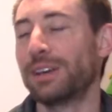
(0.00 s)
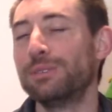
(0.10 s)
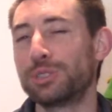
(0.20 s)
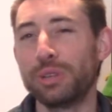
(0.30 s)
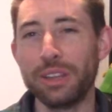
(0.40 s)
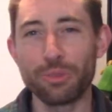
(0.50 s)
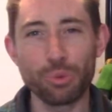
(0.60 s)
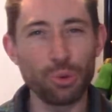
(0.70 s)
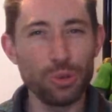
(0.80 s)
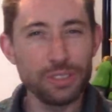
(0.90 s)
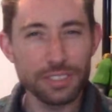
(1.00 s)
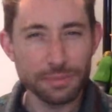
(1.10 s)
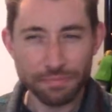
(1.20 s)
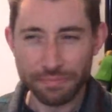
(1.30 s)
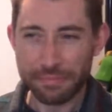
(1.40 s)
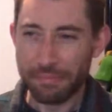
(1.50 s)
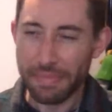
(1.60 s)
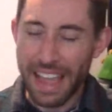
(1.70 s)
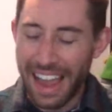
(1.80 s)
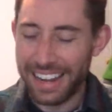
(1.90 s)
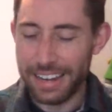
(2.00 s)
I was reading the rules, I